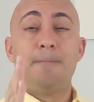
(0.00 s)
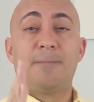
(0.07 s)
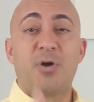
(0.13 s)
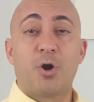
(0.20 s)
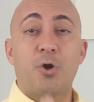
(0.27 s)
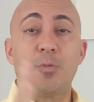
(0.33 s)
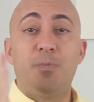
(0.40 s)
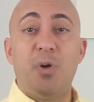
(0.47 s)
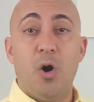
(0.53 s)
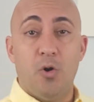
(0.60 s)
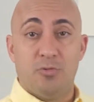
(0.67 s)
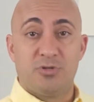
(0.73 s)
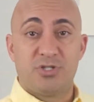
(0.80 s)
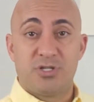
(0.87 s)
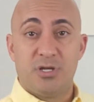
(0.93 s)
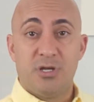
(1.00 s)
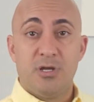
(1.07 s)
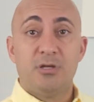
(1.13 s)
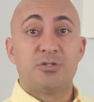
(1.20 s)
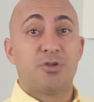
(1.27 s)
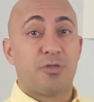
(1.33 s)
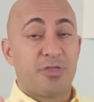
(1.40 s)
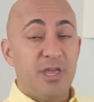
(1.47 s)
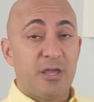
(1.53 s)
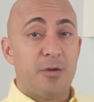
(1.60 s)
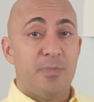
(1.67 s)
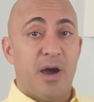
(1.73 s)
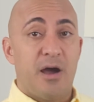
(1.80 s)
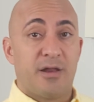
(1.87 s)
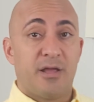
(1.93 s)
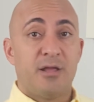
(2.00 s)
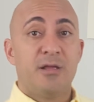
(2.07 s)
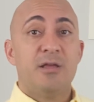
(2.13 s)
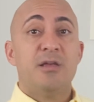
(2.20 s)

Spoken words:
per post. So think about it.